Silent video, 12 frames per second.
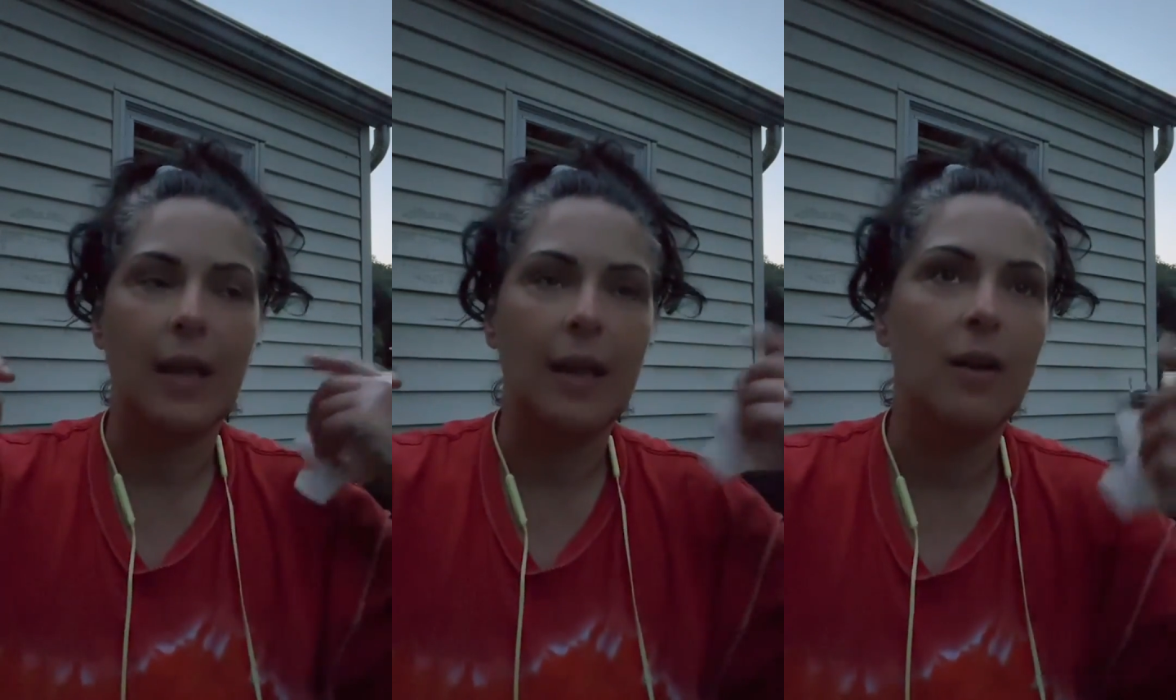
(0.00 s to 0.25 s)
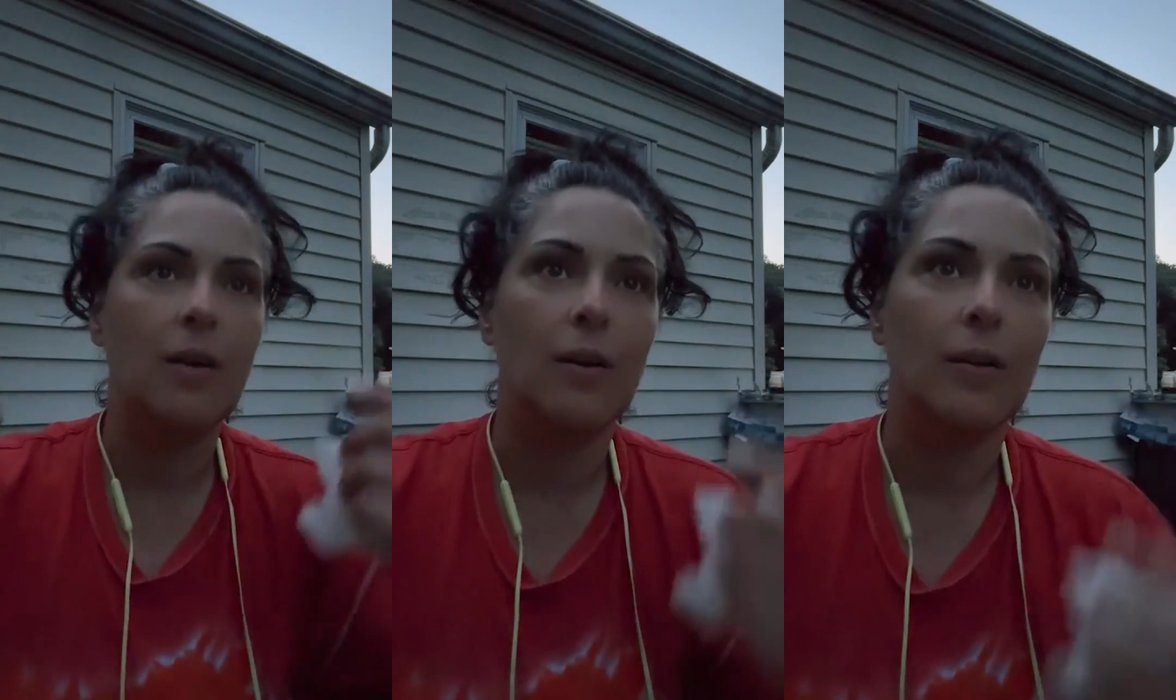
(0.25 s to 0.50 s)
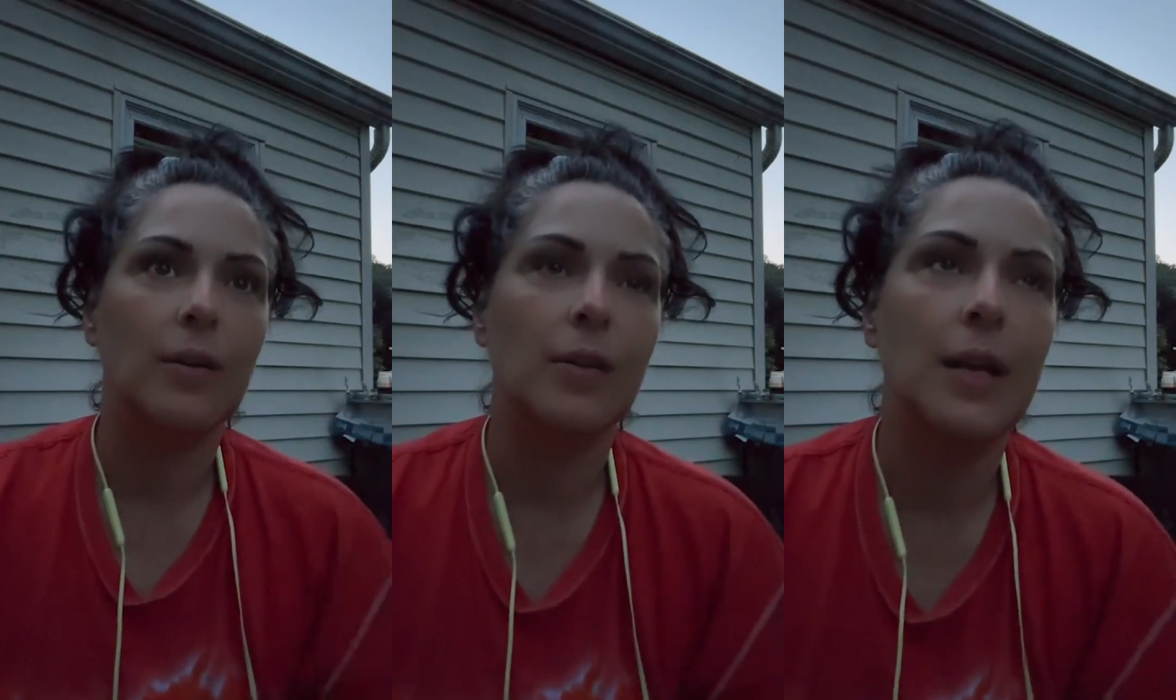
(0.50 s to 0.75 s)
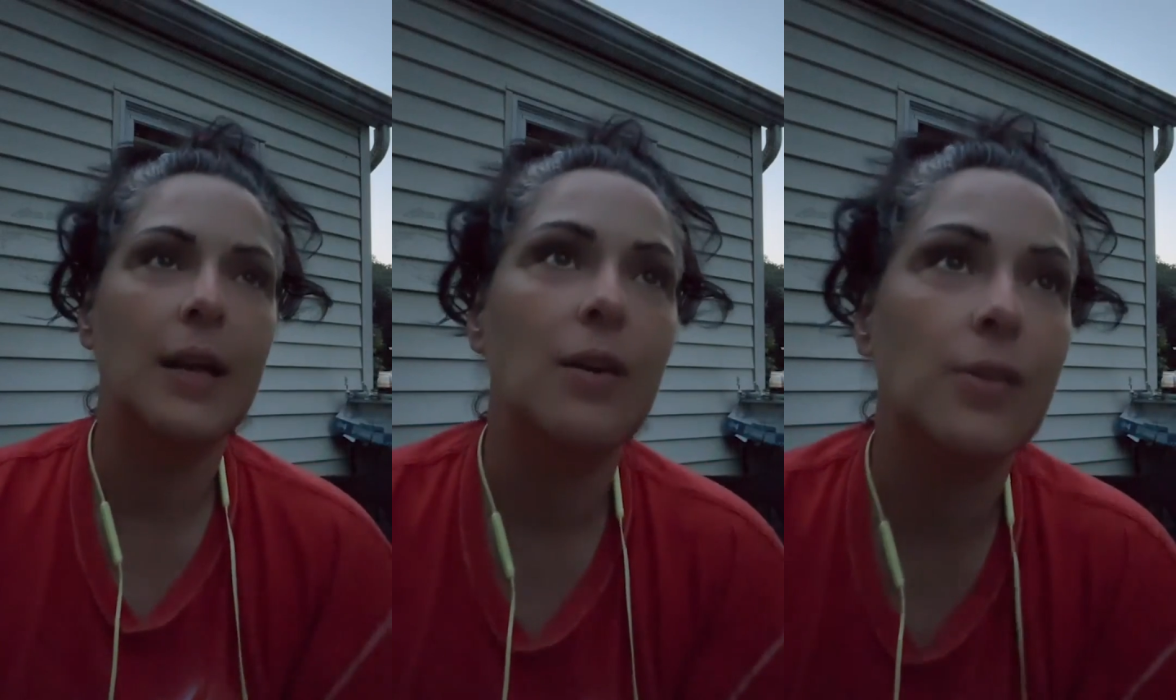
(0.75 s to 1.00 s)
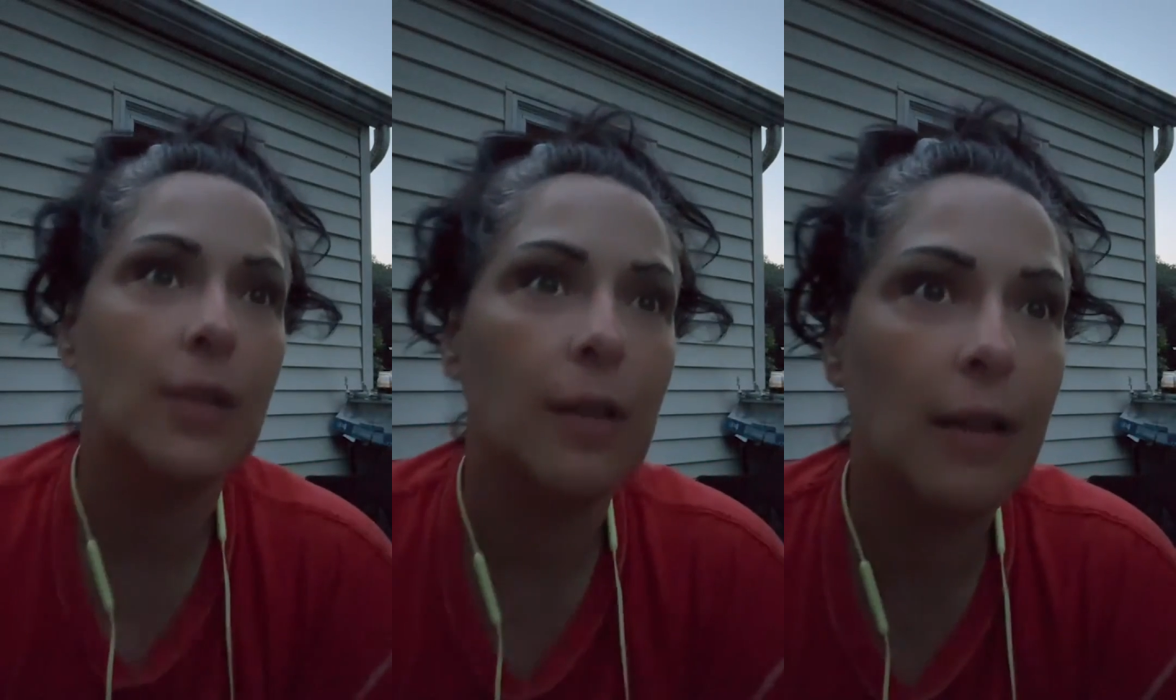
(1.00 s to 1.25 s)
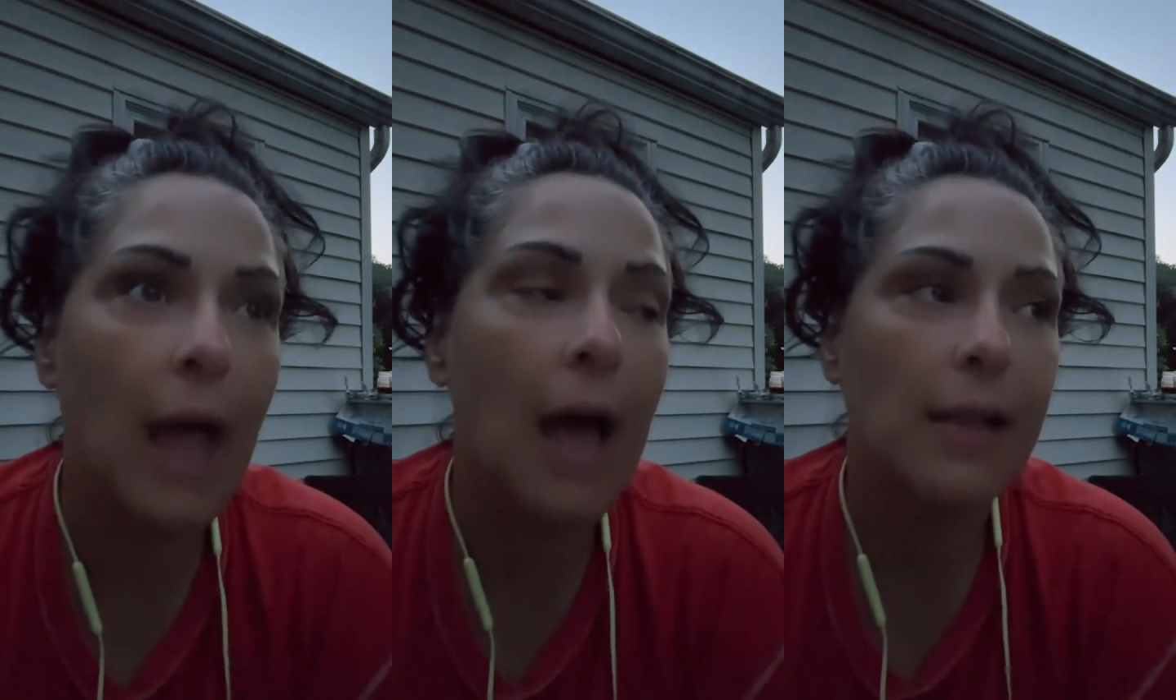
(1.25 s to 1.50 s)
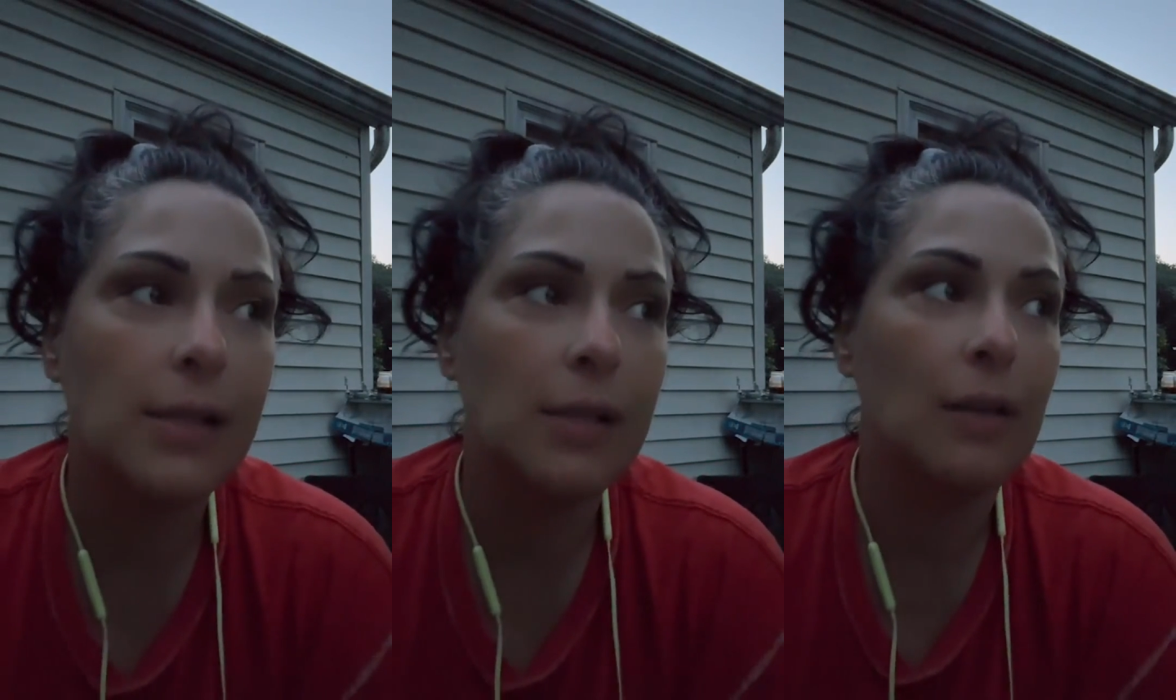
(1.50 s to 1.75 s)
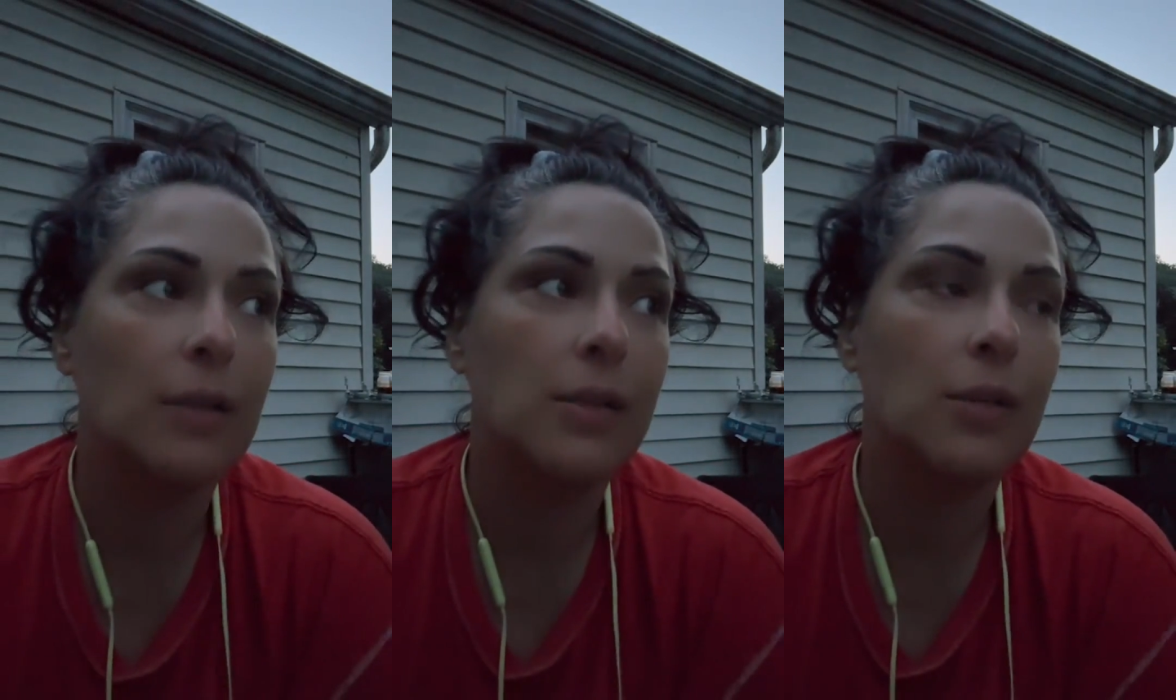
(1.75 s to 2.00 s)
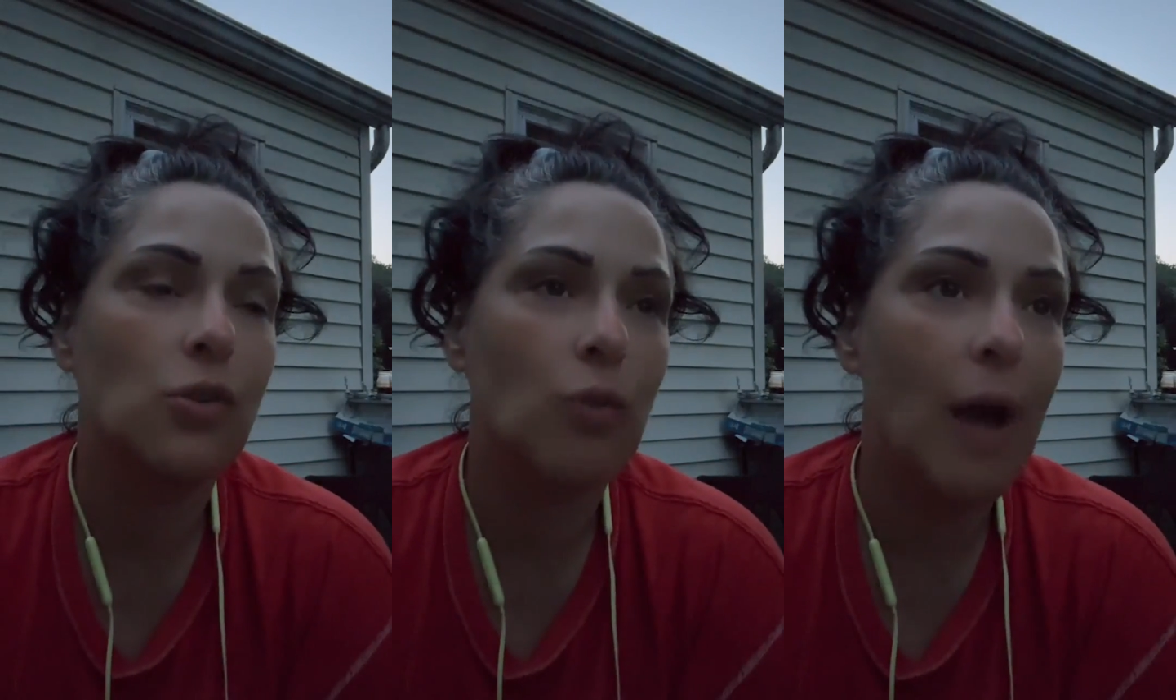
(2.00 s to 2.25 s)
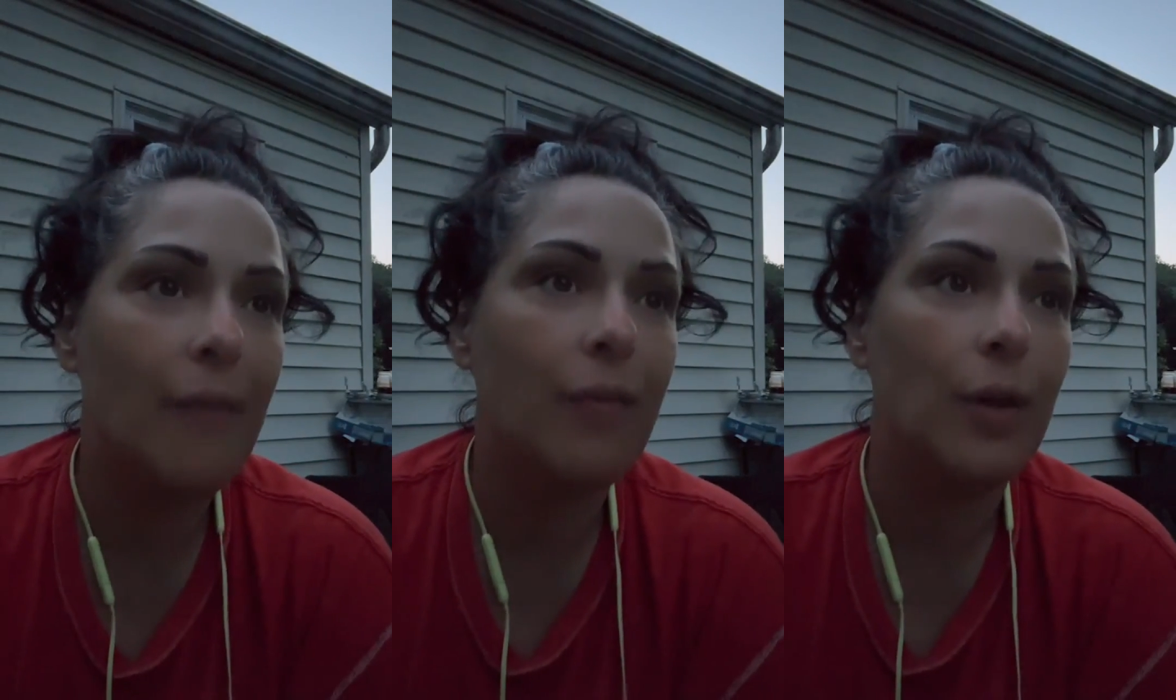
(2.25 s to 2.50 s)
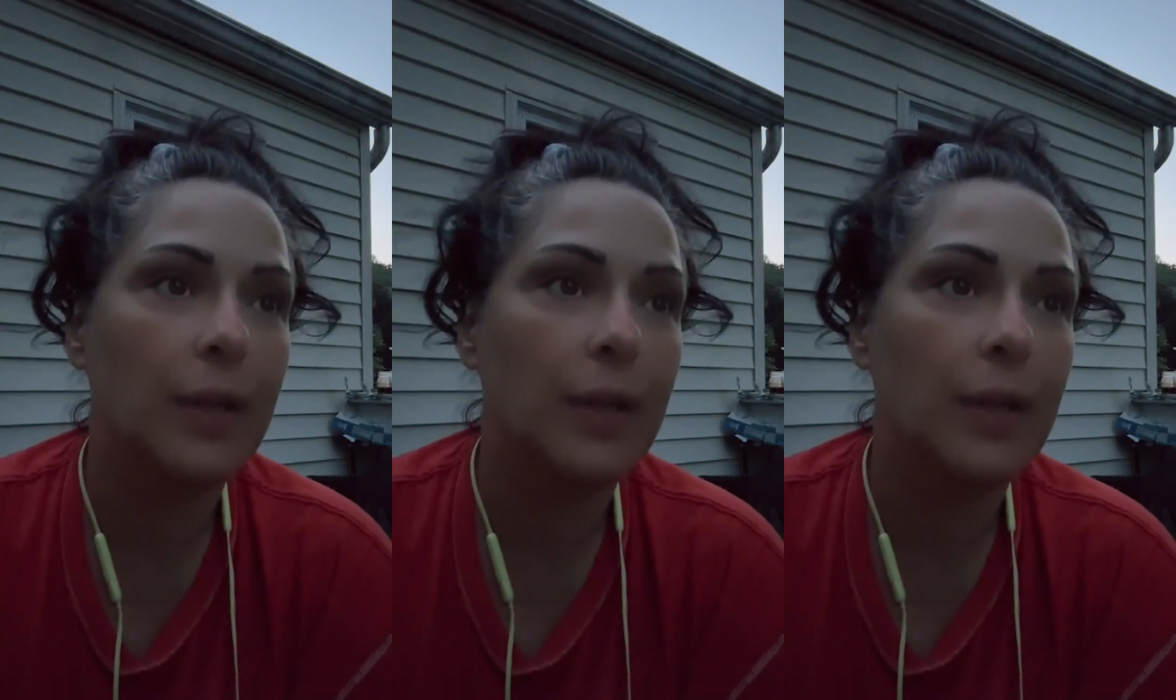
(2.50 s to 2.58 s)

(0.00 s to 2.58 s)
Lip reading: ears a lot to travel,